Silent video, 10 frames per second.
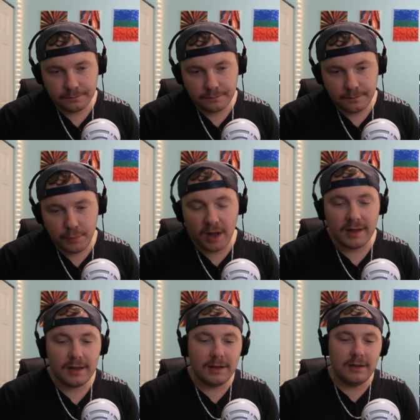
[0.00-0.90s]
But
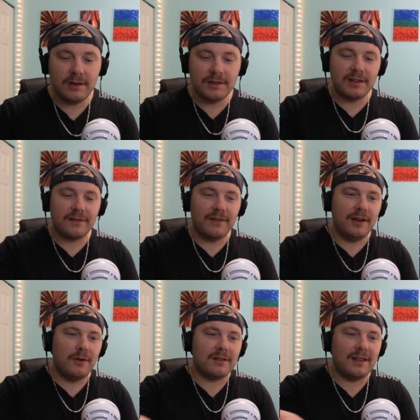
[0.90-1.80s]
you could do this video
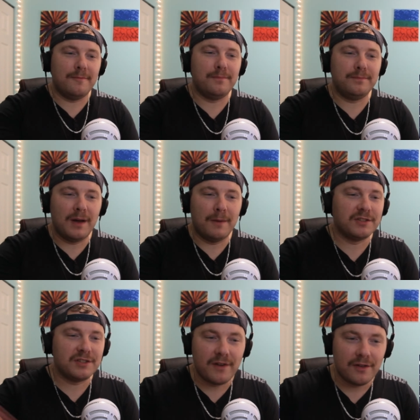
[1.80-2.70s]
with like a
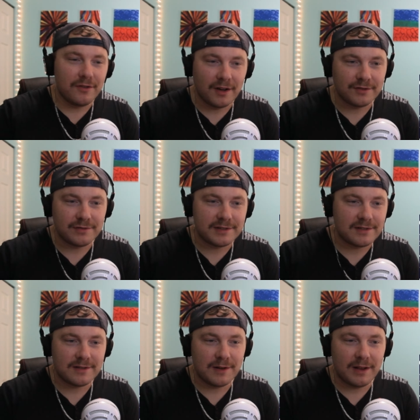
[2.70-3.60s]
bunch of other countries,
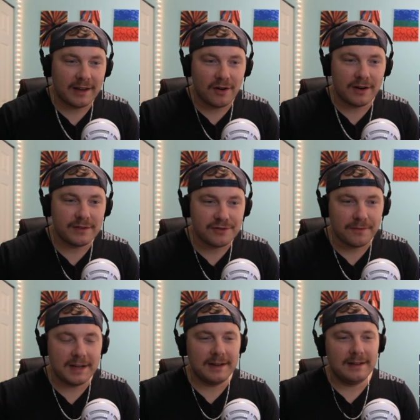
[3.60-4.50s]
like not even Germany.